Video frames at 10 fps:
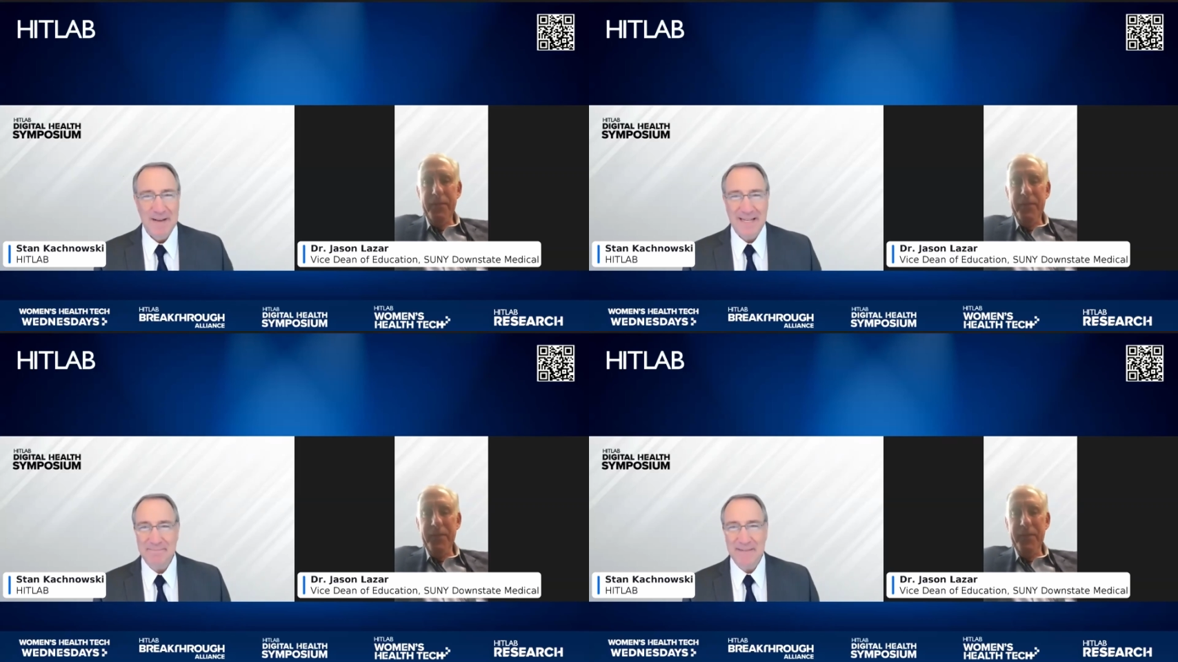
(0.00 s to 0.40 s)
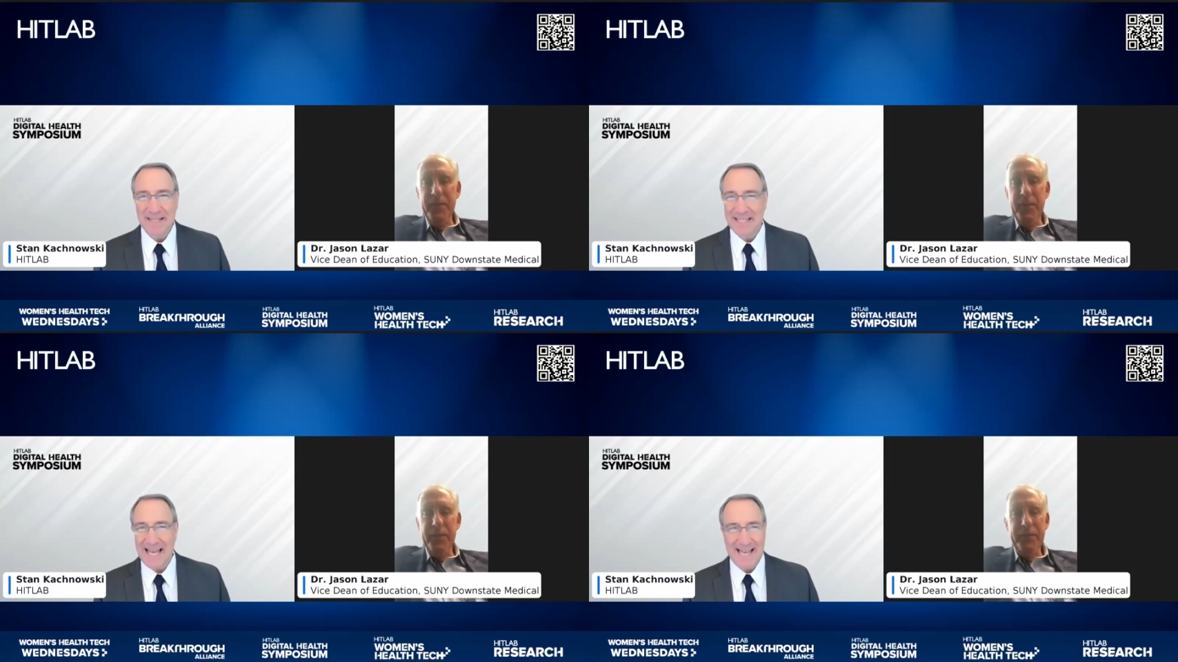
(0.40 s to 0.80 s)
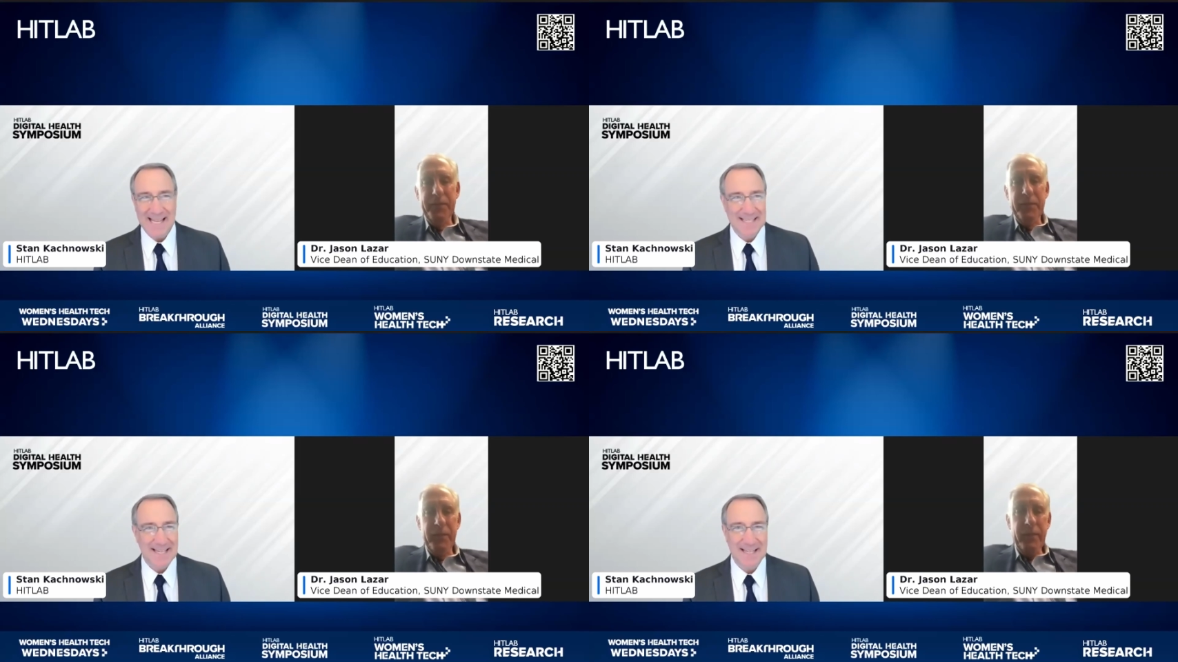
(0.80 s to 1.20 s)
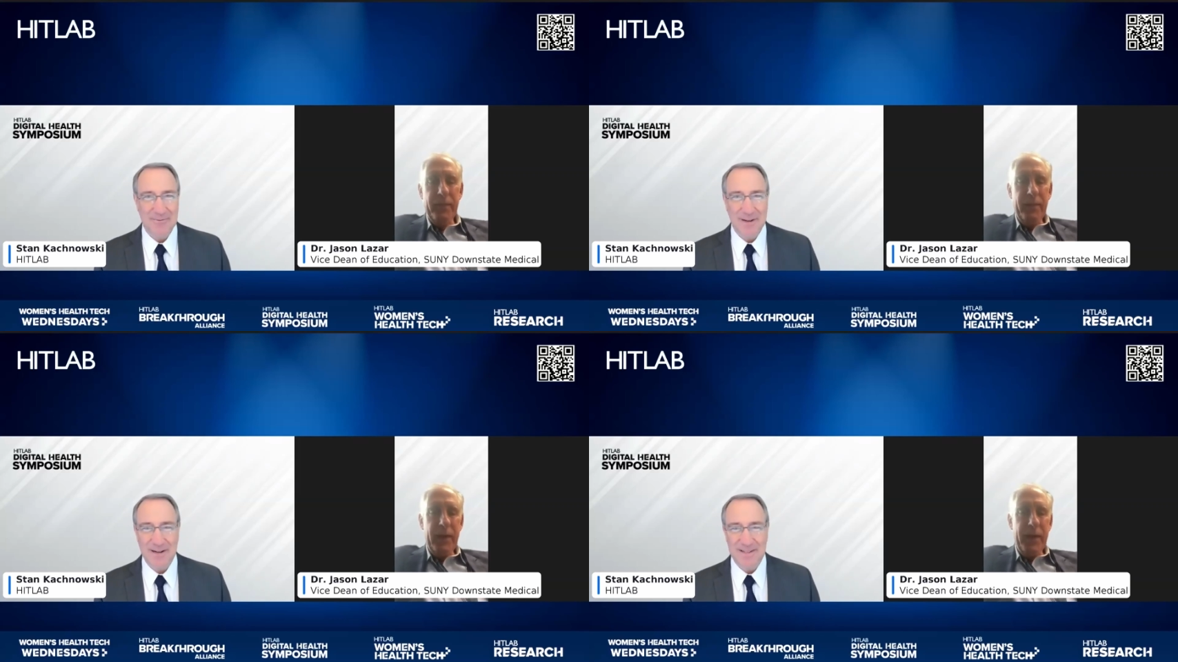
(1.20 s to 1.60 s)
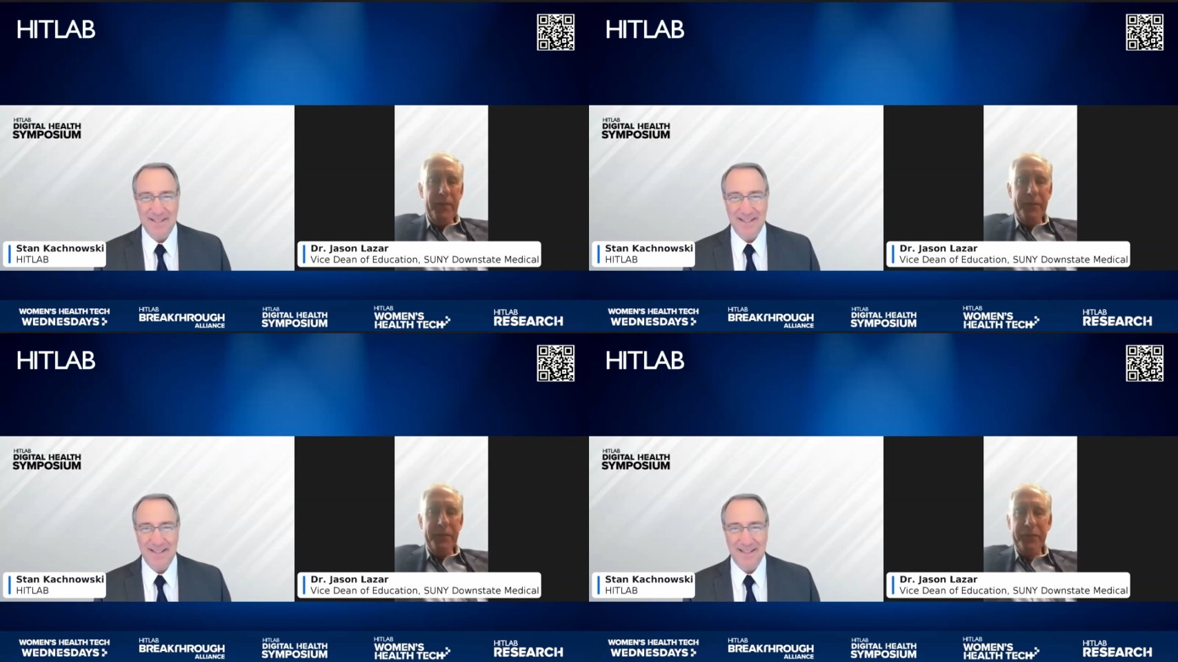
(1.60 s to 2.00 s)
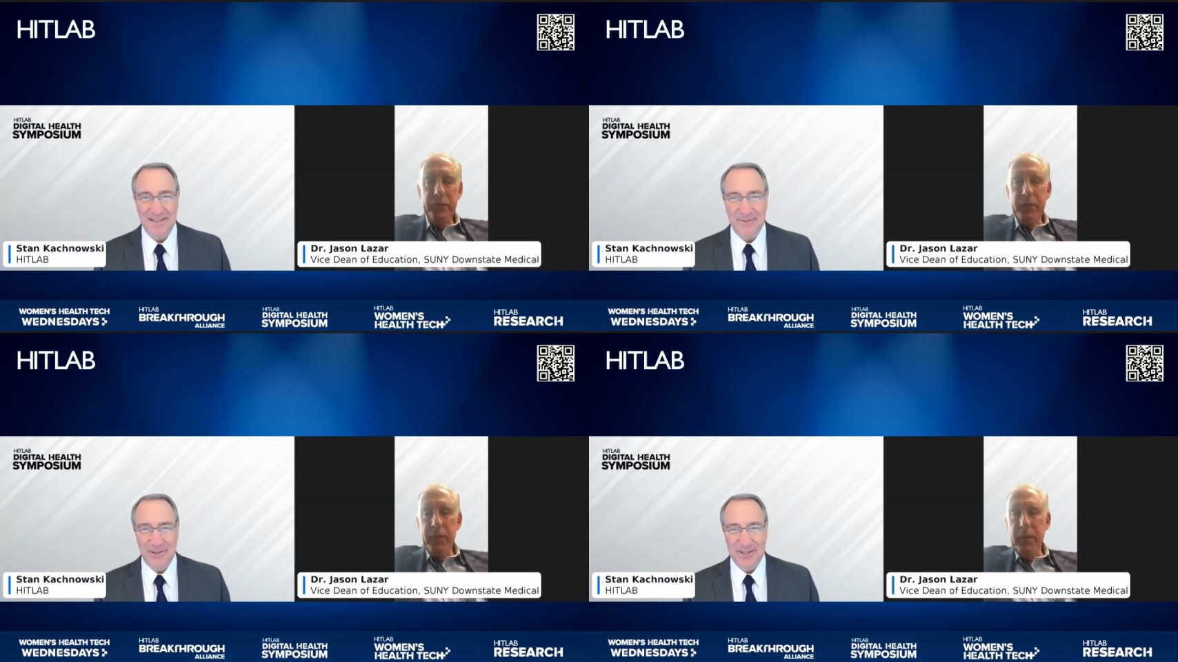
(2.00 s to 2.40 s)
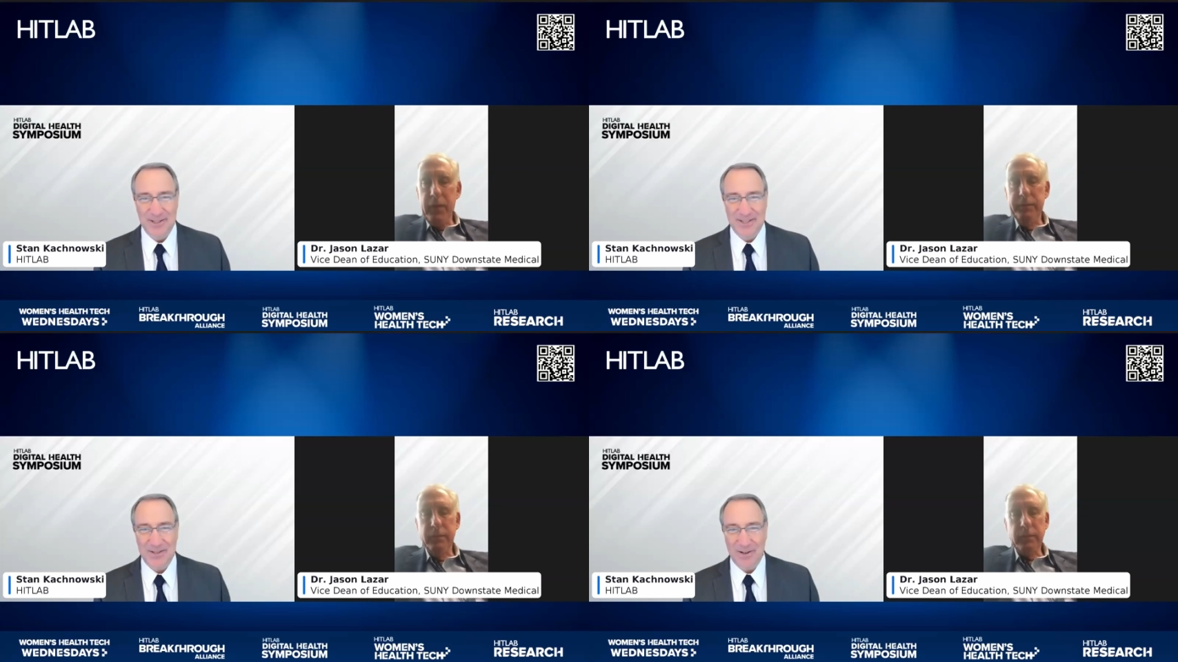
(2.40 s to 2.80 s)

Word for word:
Speaker 1: many, many hats that he wears. Uh, if you could